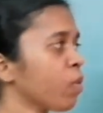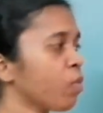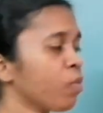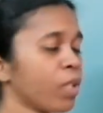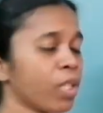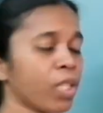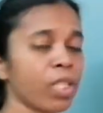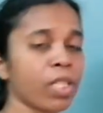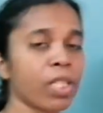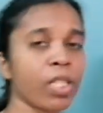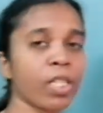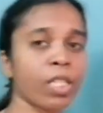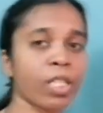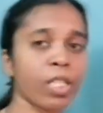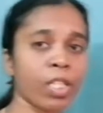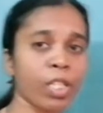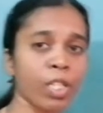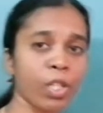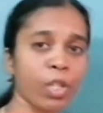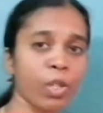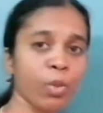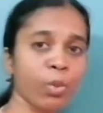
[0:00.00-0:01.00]
But the
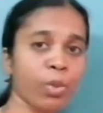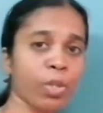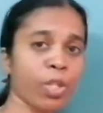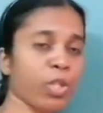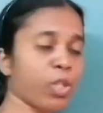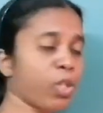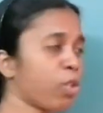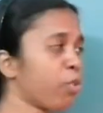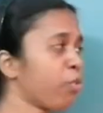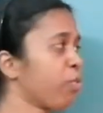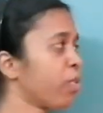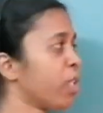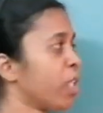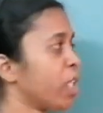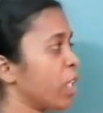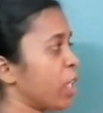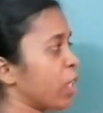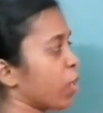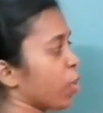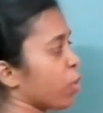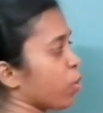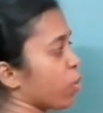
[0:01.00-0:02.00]
unit of
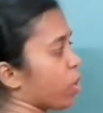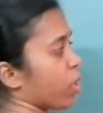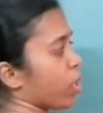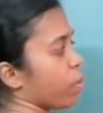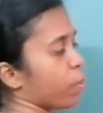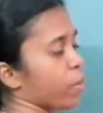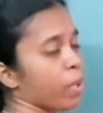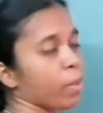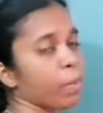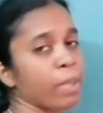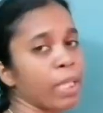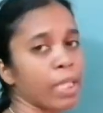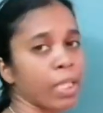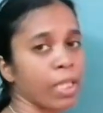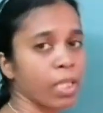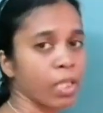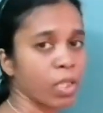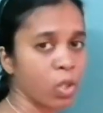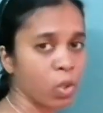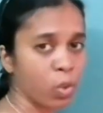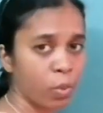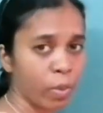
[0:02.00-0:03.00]
it, Newton per meter
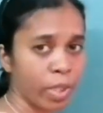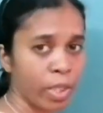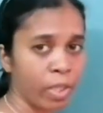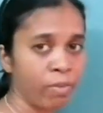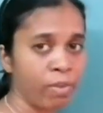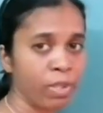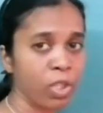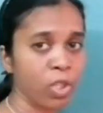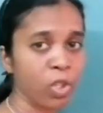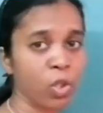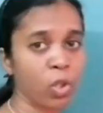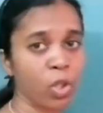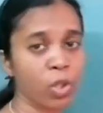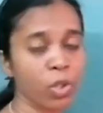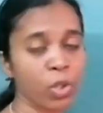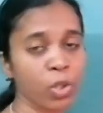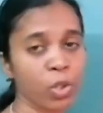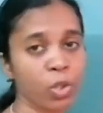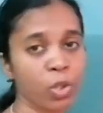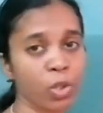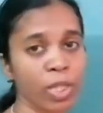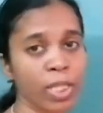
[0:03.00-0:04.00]
square, which is
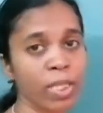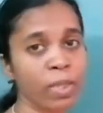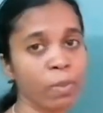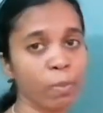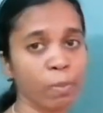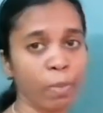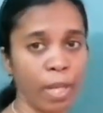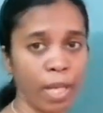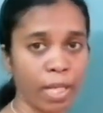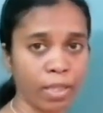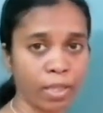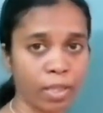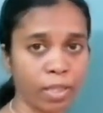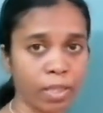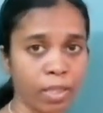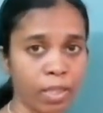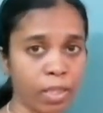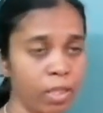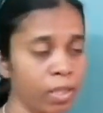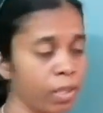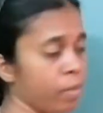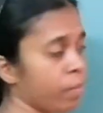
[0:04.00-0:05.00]
also known as
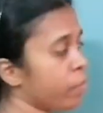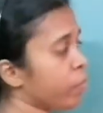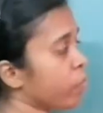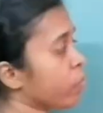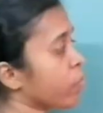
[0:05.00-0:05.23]
Pascal.